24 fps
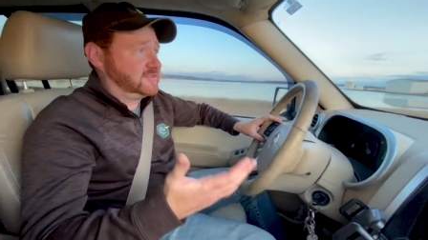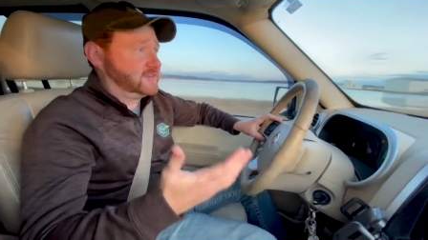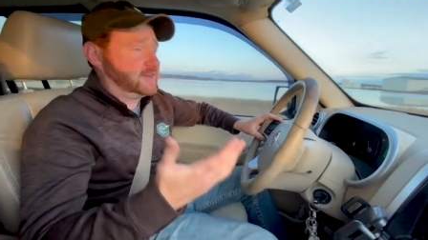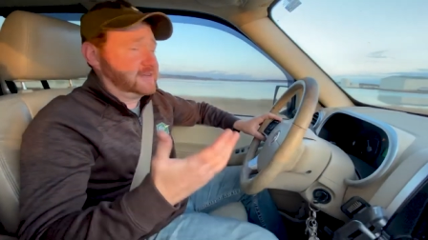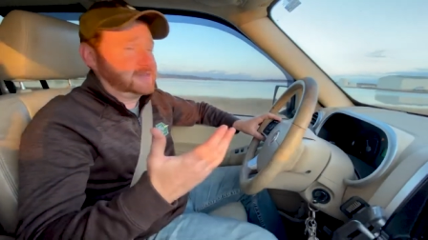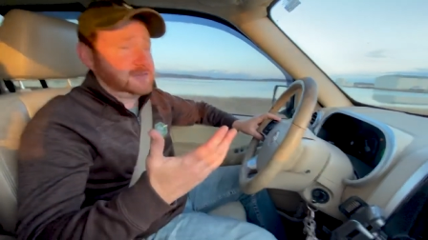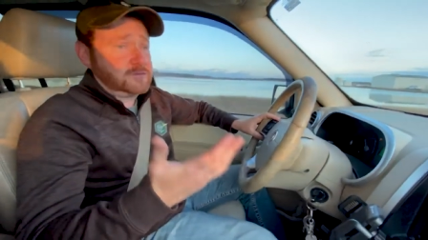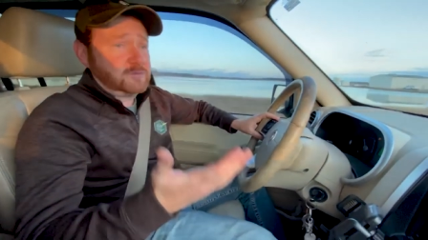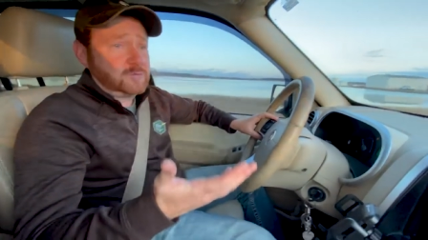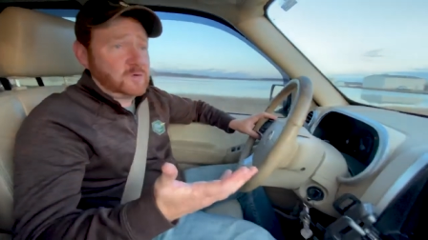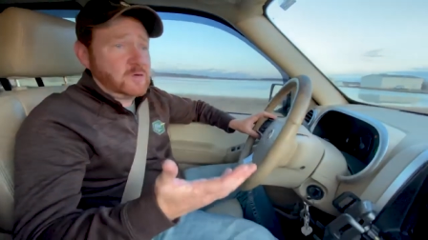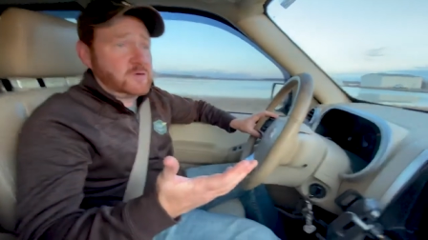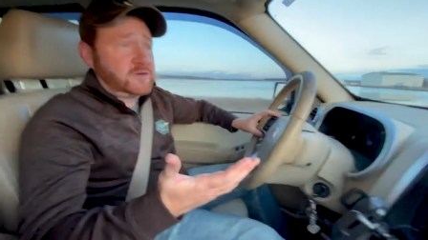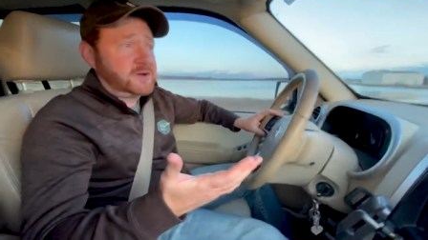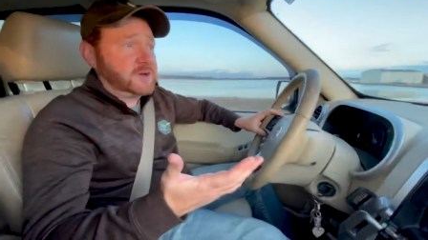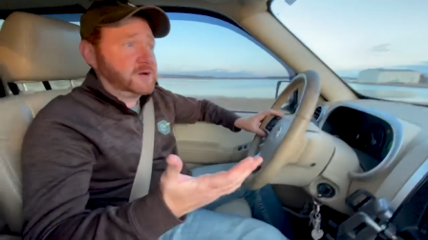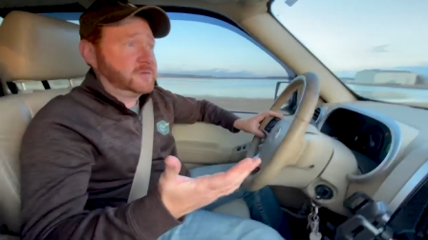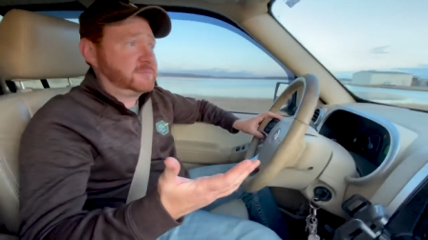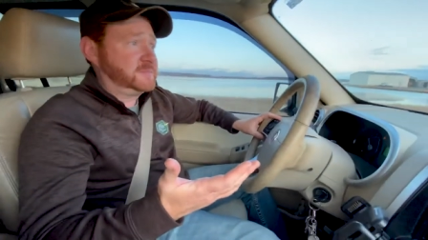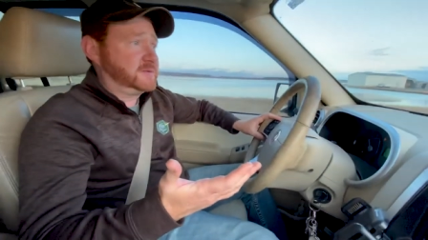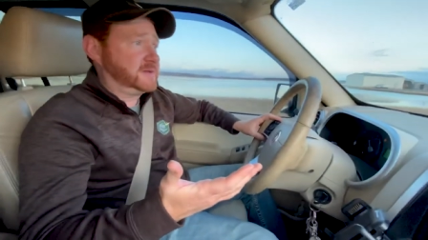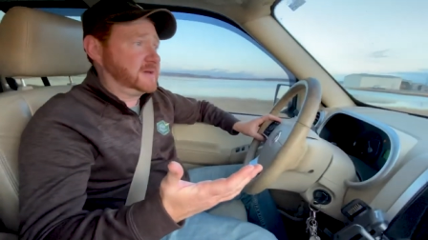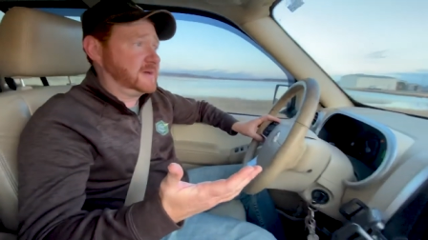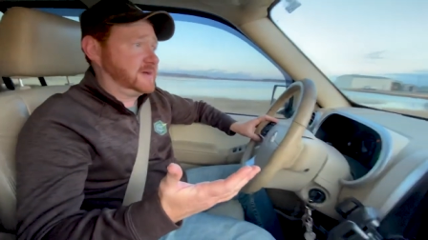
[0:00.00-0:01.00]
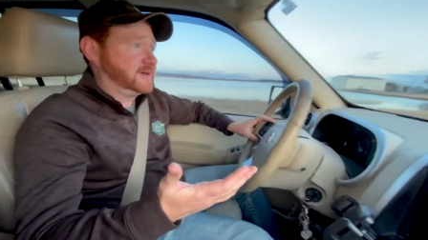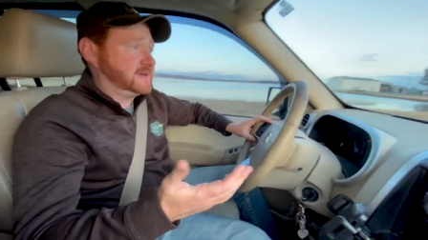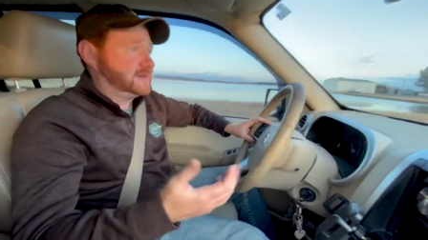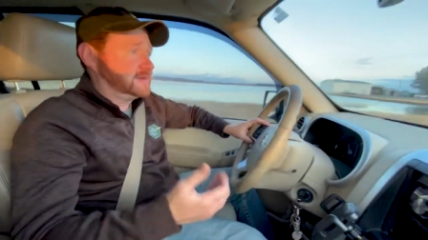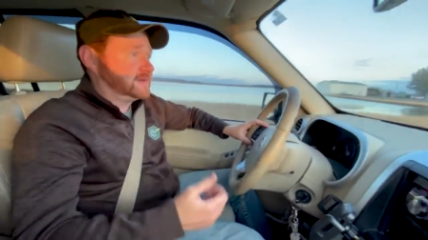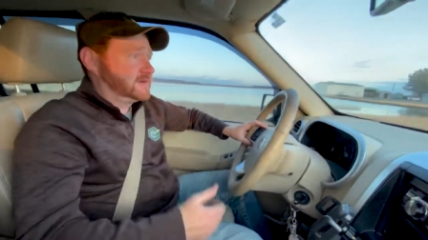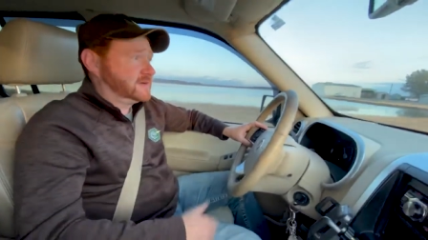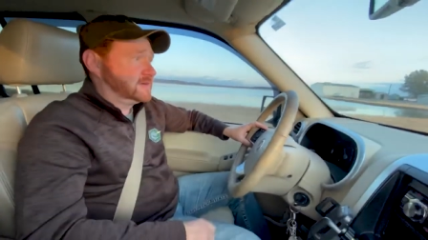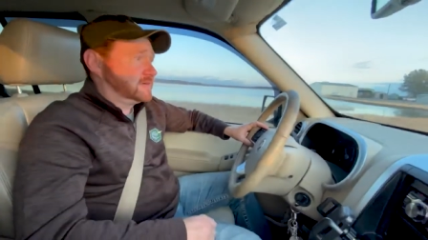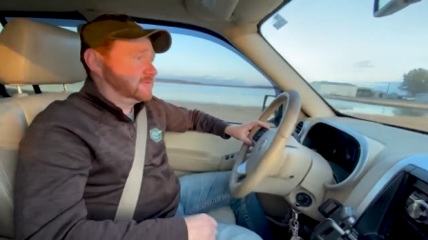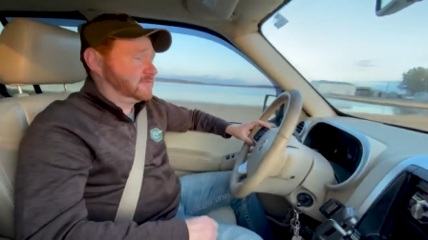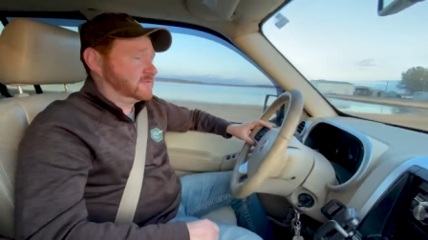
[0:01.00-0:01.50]
She hasn't woke up yet
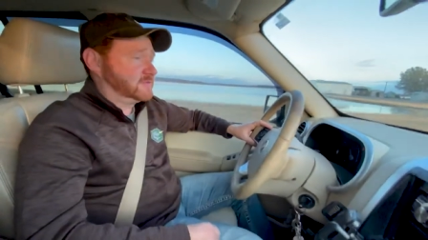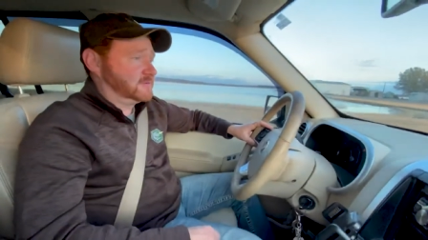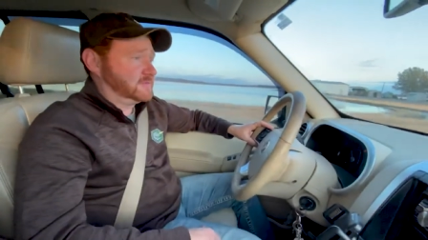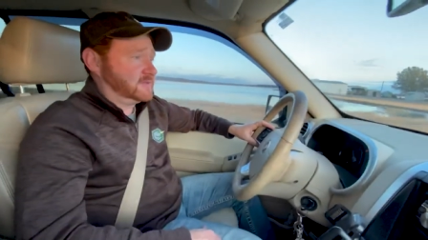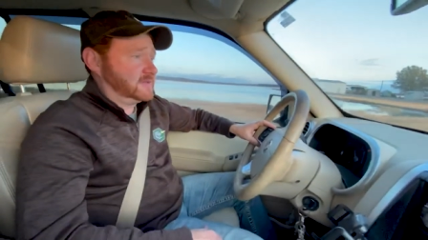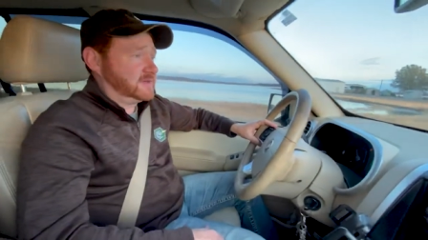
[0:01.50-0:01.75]
from